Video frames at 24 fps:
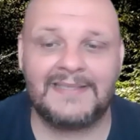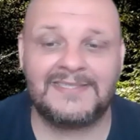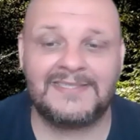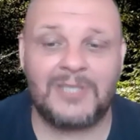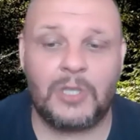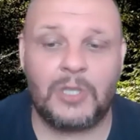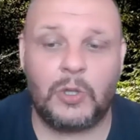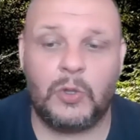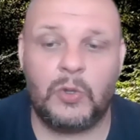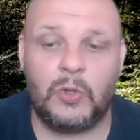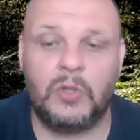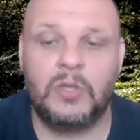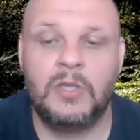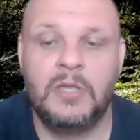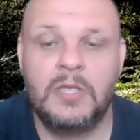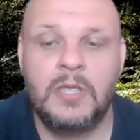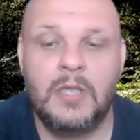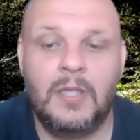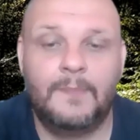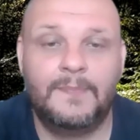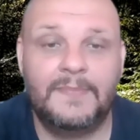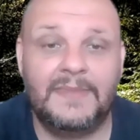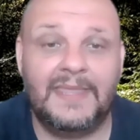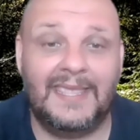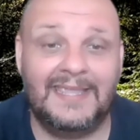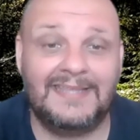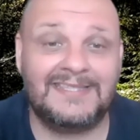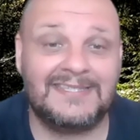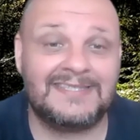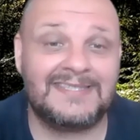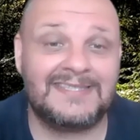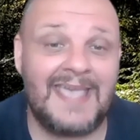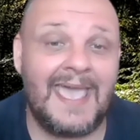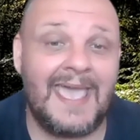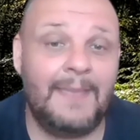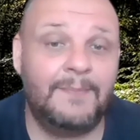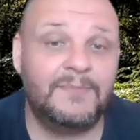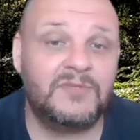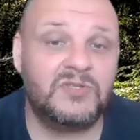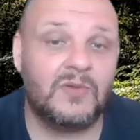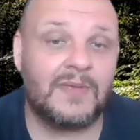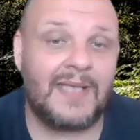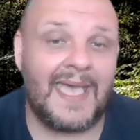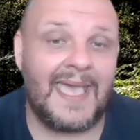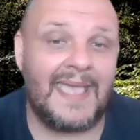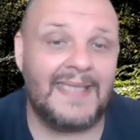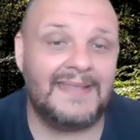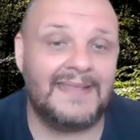So it's time to
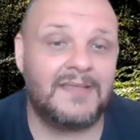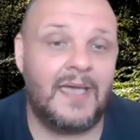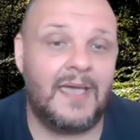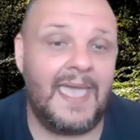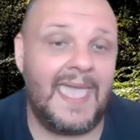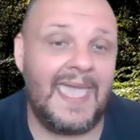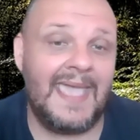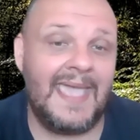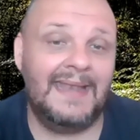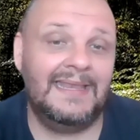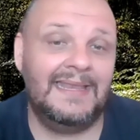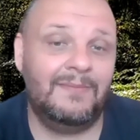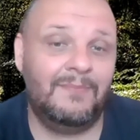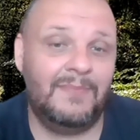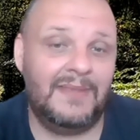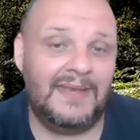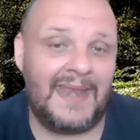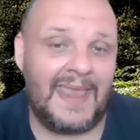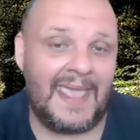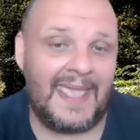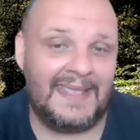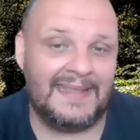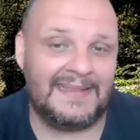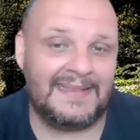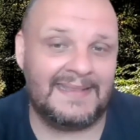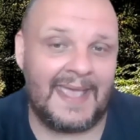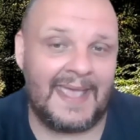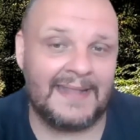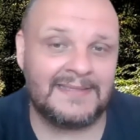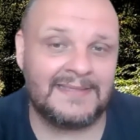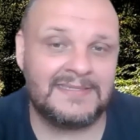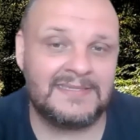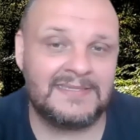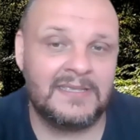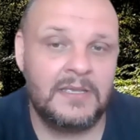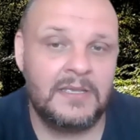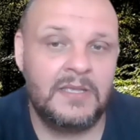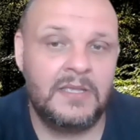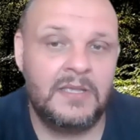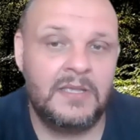kind of eliminate that.